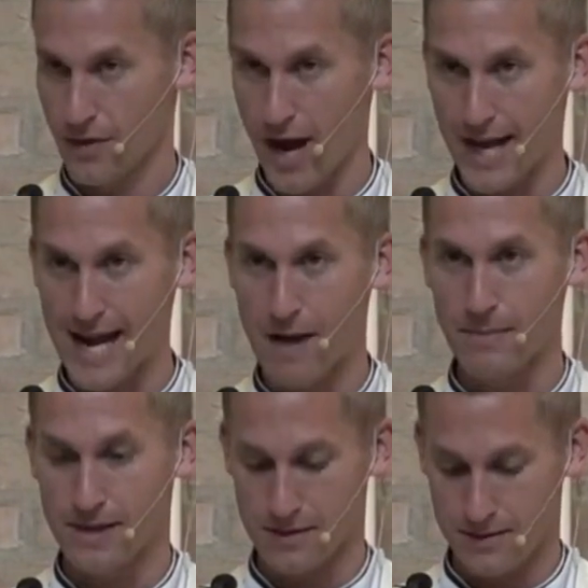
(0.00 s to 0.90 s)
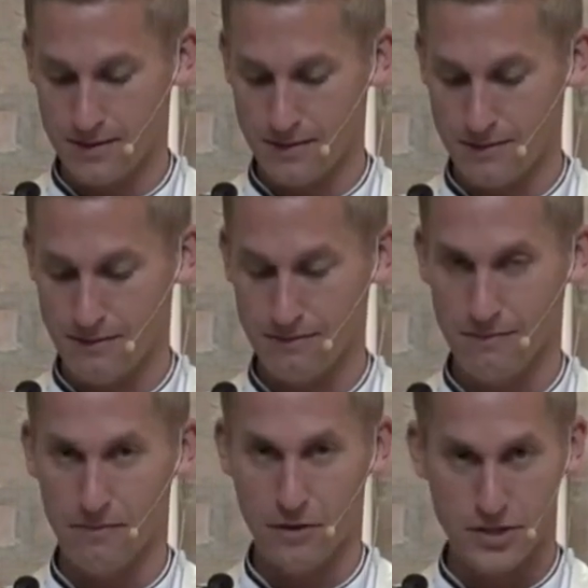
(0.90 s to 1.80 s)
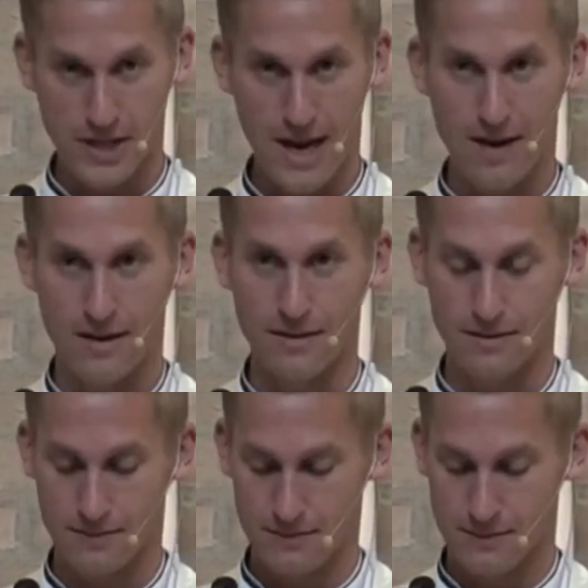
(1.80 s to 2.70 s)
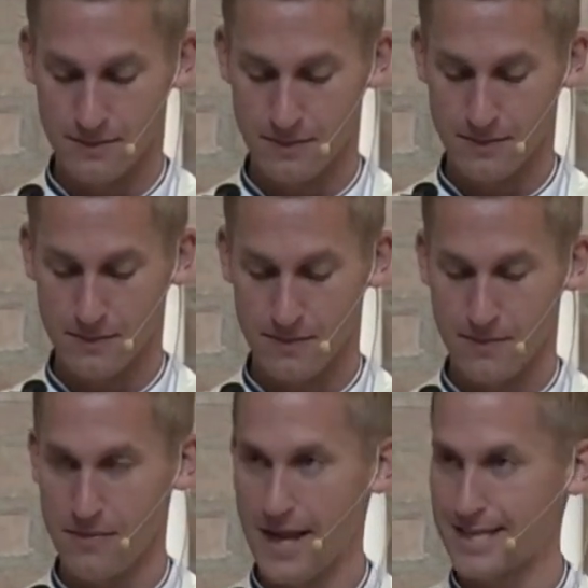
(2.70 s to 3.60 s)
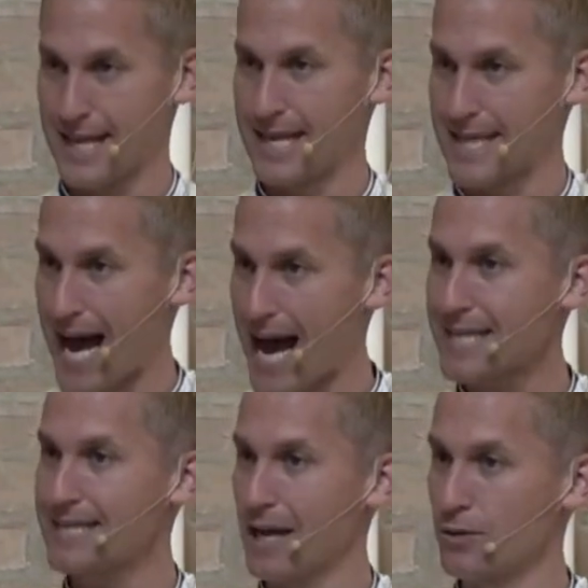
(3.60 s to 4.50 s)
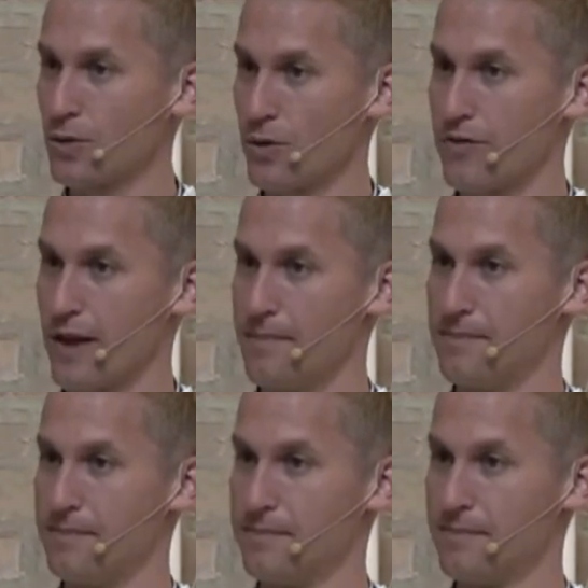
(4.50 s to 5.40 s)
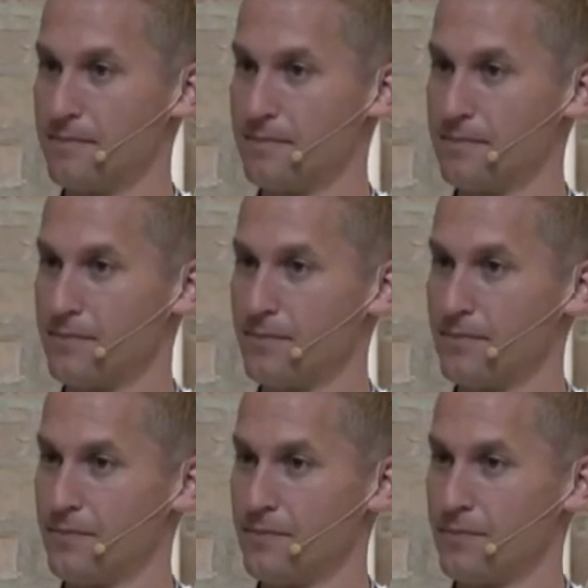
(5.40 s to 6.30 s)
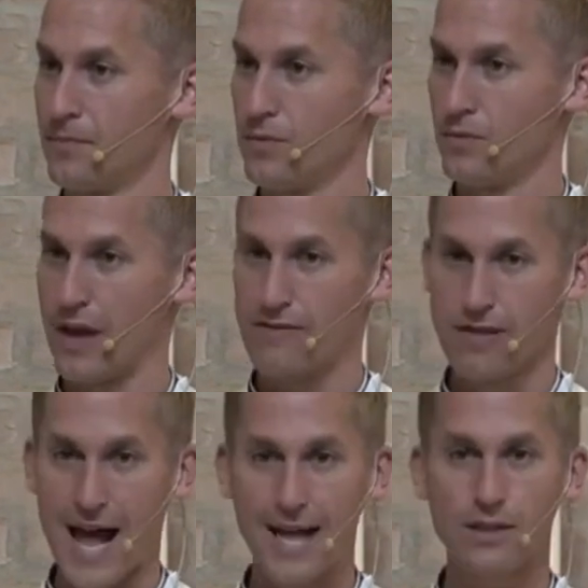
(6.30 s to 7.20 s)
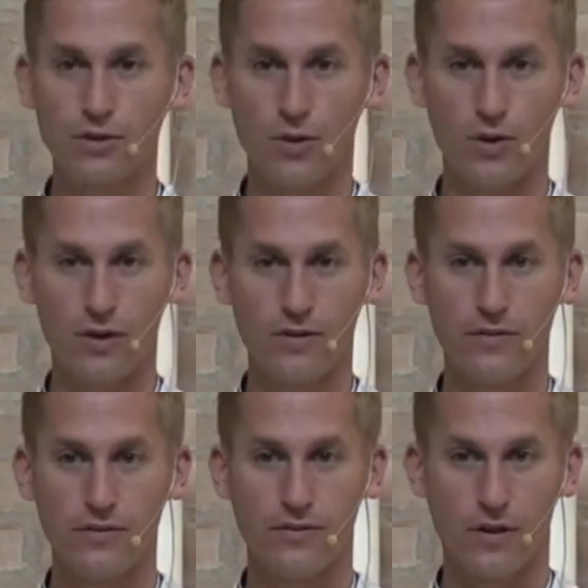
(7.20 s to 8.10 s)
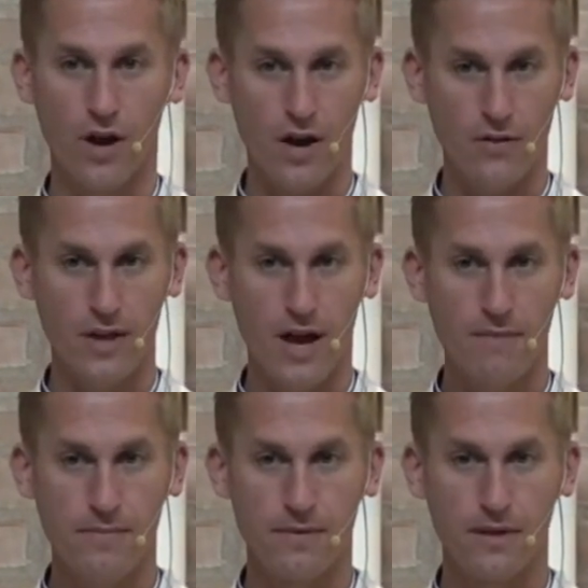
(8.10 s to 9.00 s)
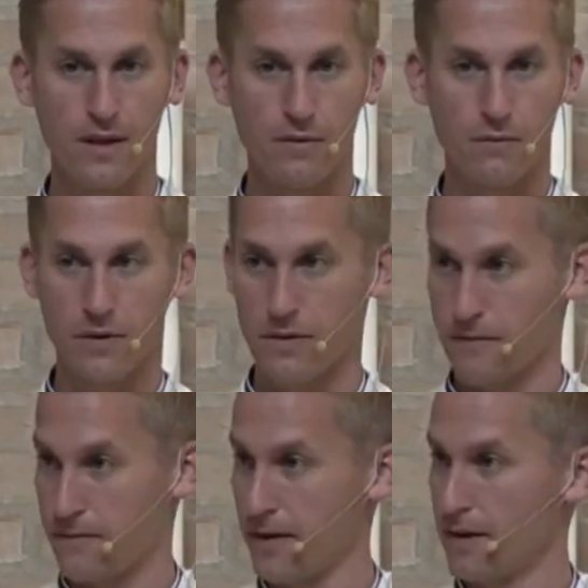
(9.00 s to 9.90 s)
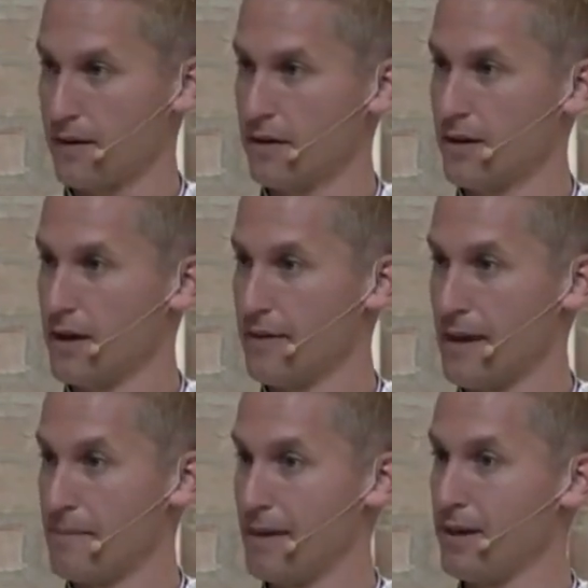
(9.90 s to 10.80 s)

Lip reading: They're hiding out because they're scared. It's hostile towards them. They've locked the doors. They're huddled up with fear that